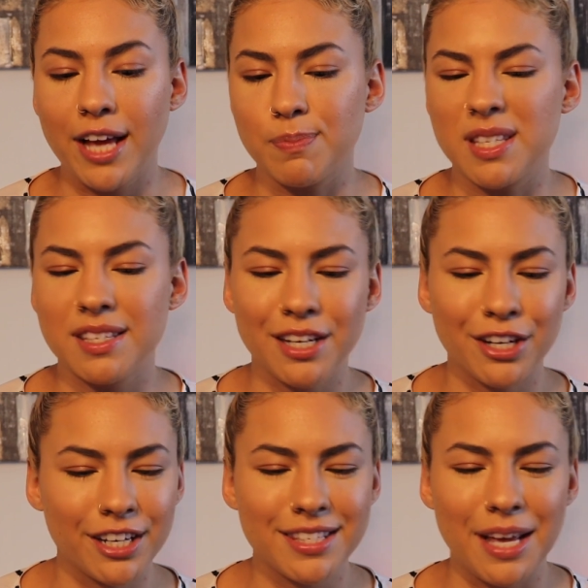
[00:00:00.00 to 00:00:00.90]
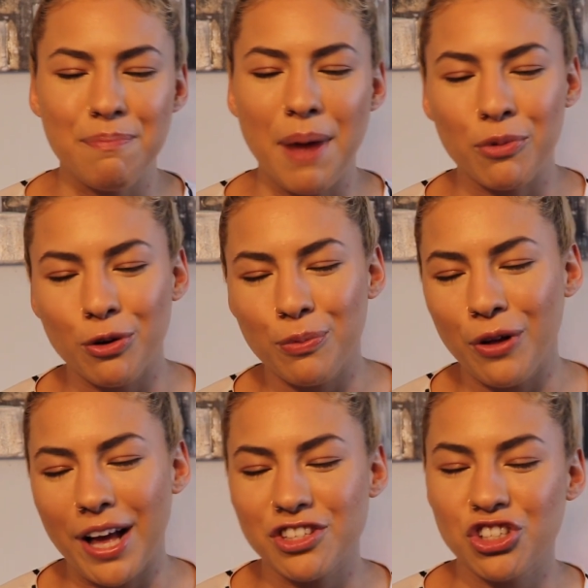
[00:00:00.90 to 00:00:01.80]
as mysterious and
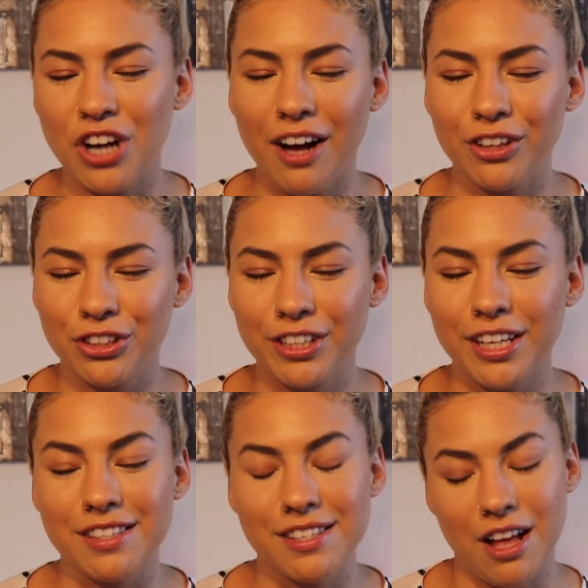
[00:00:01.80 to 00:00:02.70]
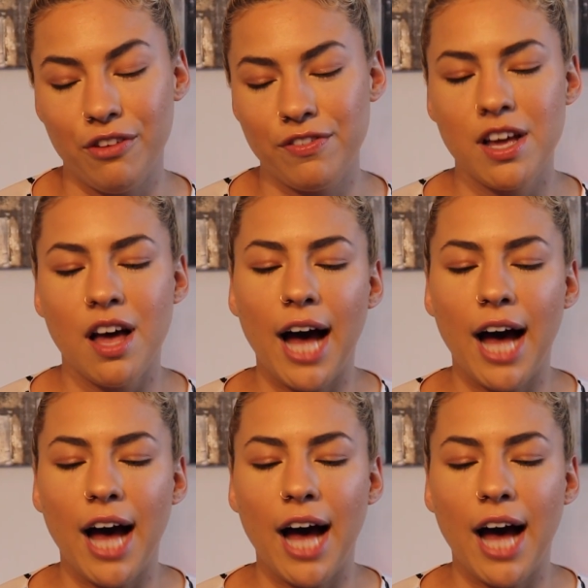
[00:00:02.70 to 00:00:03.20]
memorable as childhood itself.